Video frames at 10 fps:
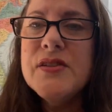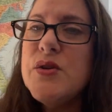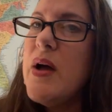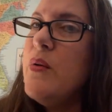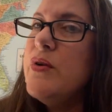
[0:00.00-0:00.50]
And
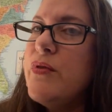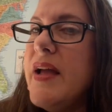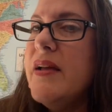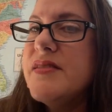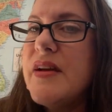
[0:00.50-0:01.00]
so I would
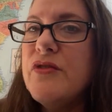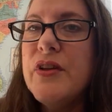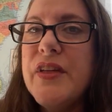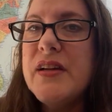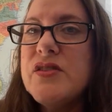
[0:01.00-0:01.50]
write several
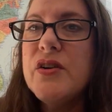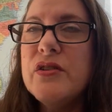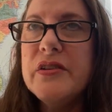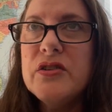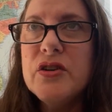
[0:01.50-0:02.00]
things on
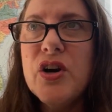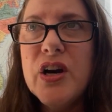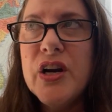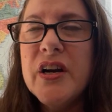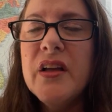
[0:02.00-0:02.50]
her little
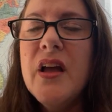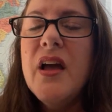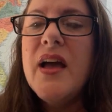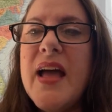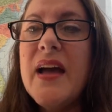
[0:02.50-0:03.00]
card
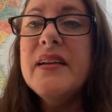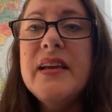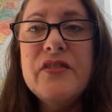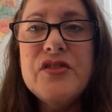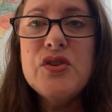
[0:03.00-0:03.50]
and
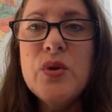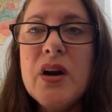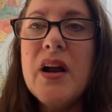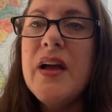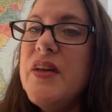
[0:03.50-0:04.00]
give it to her.
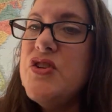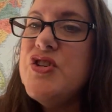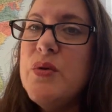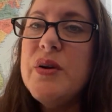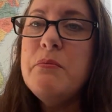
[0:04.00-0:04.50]
And then
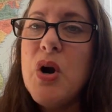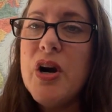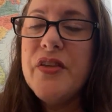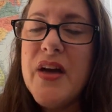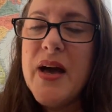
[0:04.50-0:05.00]
she would
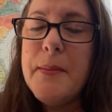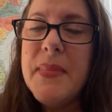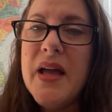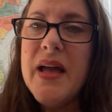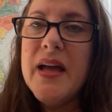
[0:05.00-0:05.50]
mark
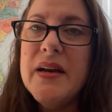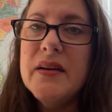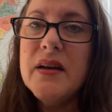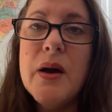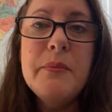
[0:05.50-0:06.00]
them
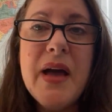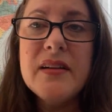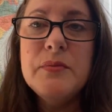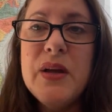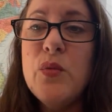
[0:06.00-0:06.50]
and come
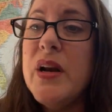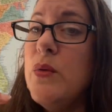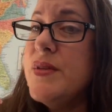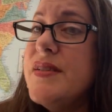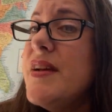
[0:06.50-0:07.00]
back to me when it
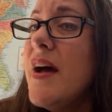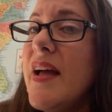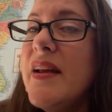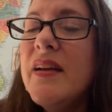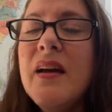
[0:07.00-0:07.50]
was
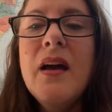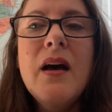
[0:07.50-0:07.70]
done.